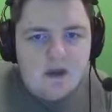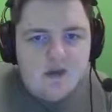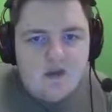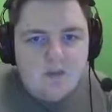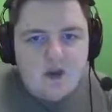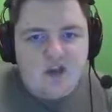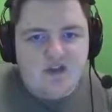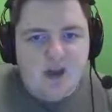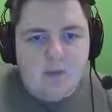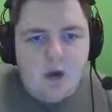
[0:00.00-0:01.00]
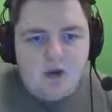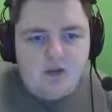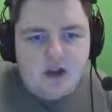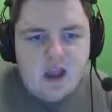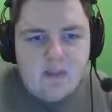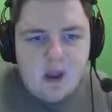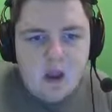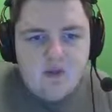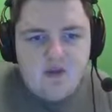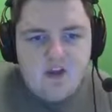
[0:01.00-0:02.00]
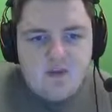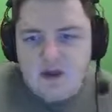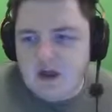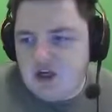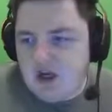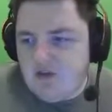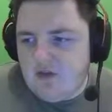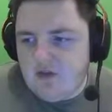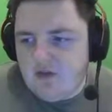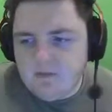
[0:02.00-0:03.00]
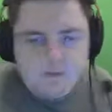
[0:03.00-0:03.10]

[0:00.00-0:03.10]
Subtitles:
because in the Manchester City Porto game, there's been a chance.